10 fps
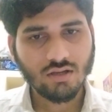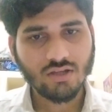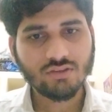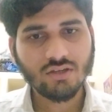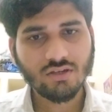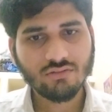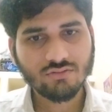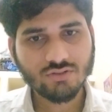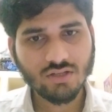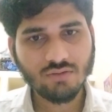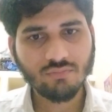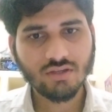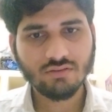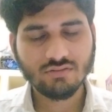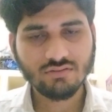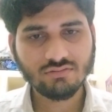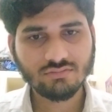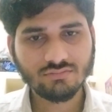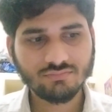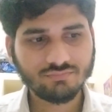In the extreme cases,
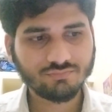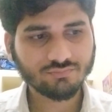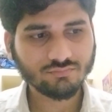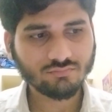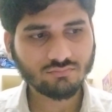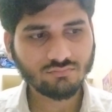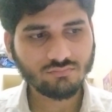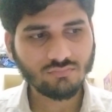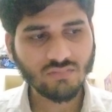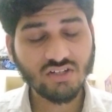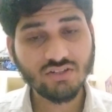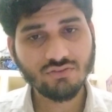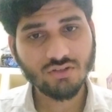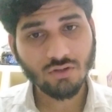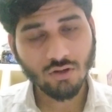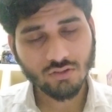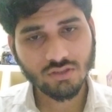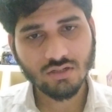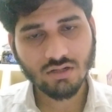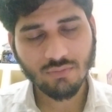it is the
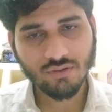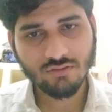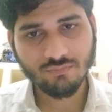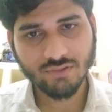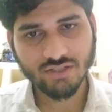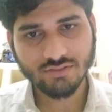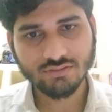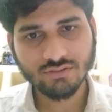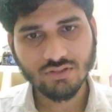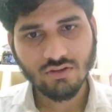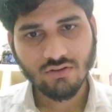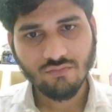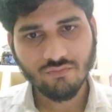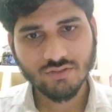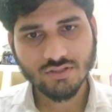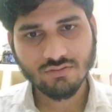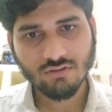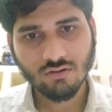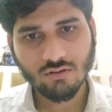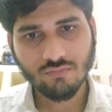northern hemisphere which is
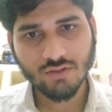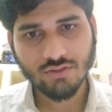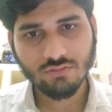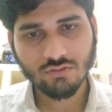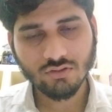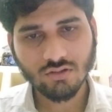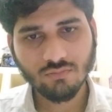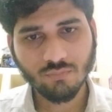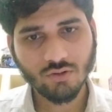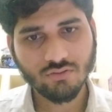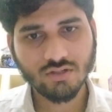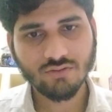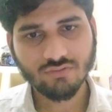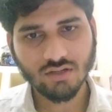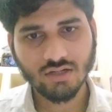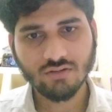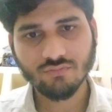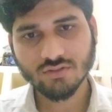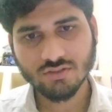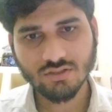always on the positive side,
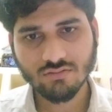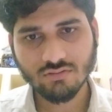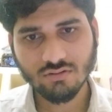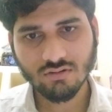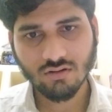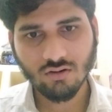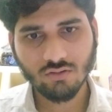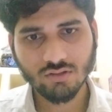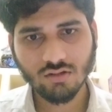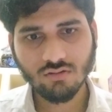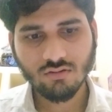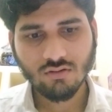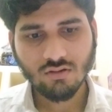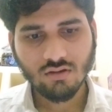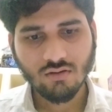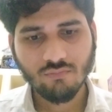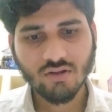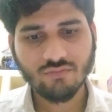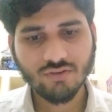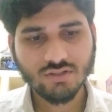which is on the
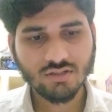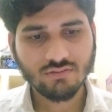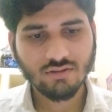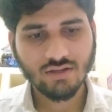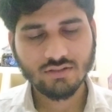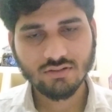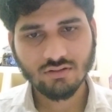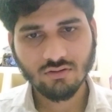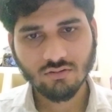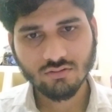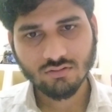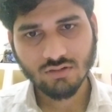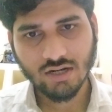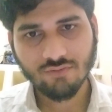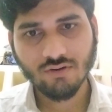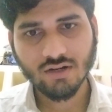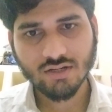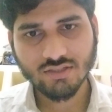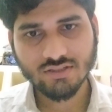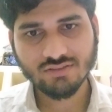beneficial side or
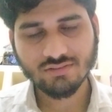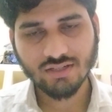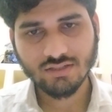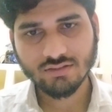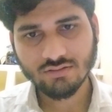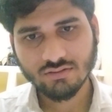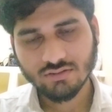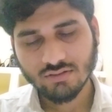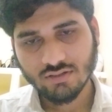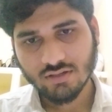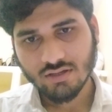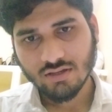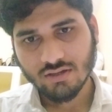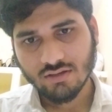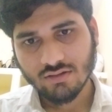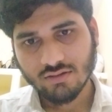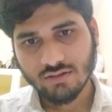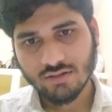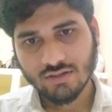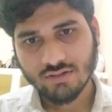advantageous side,
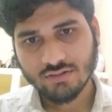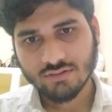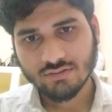and